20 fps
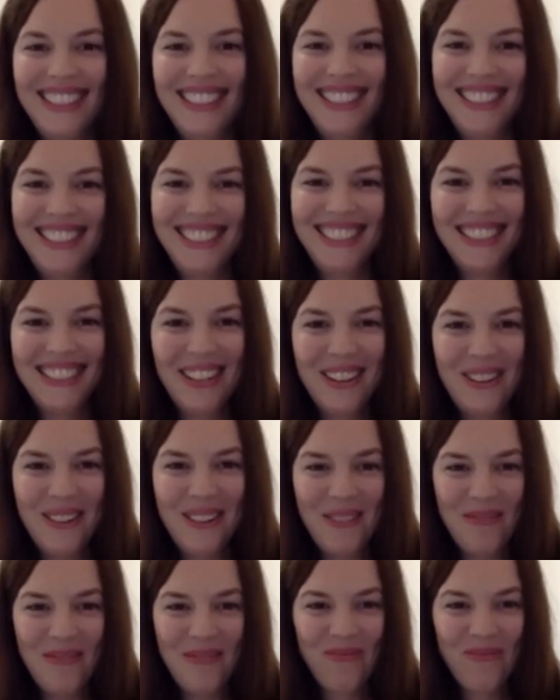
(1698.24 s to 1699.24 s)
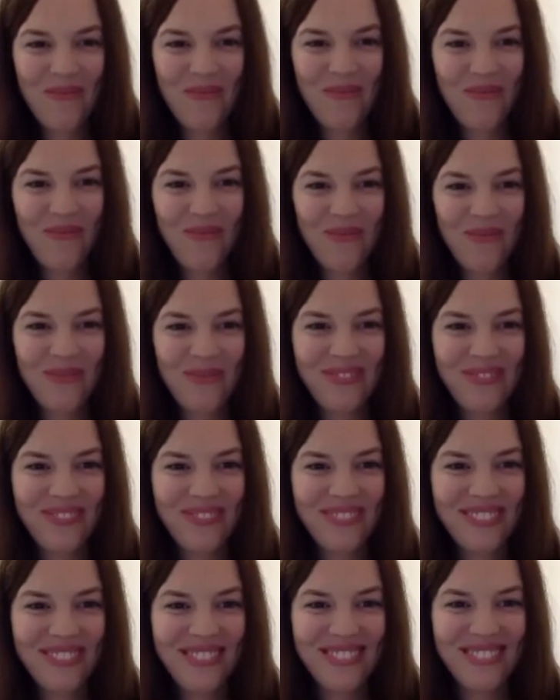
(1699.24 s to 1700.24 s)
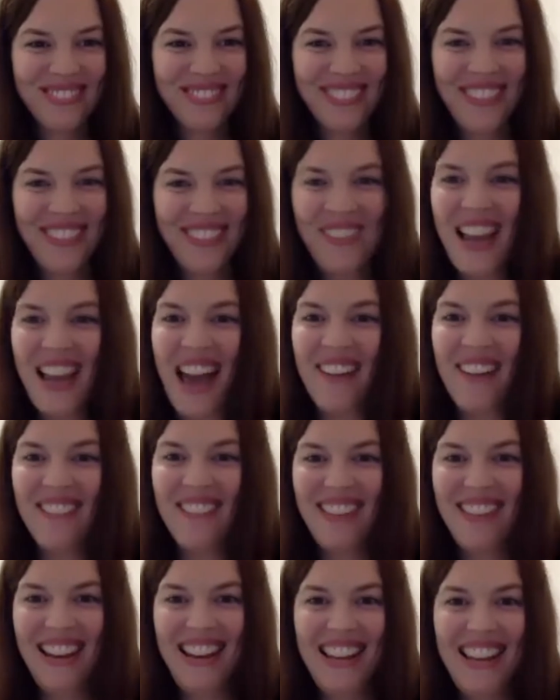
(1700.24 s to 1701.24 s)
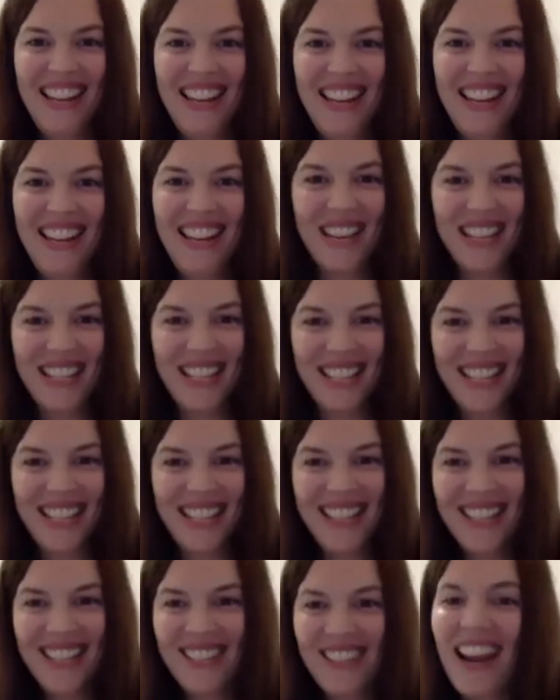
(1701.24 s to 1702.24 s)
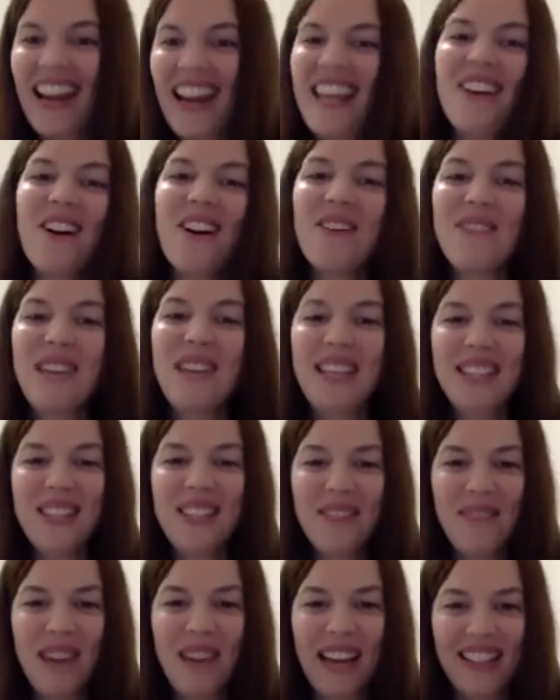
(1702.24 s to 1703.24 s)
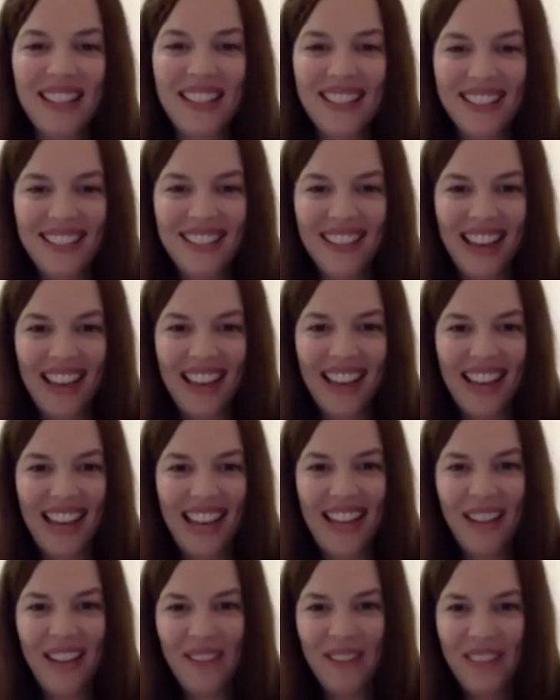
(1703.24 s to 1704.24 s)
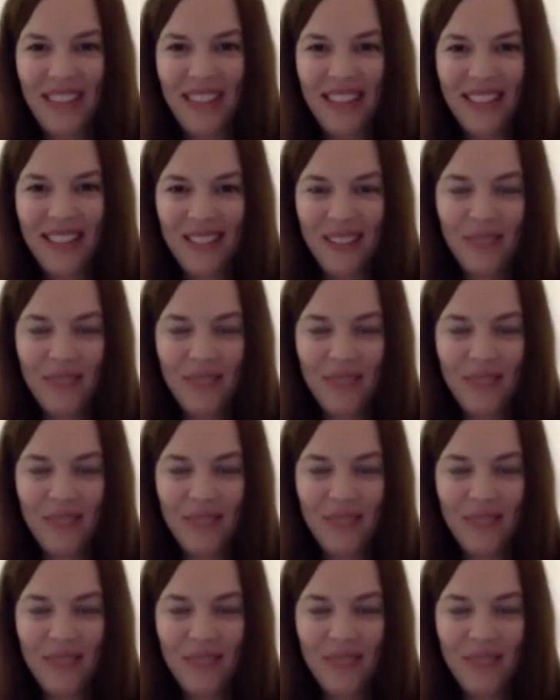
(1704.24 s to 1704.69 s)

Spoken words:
So if you have any questions or any comments about any of this.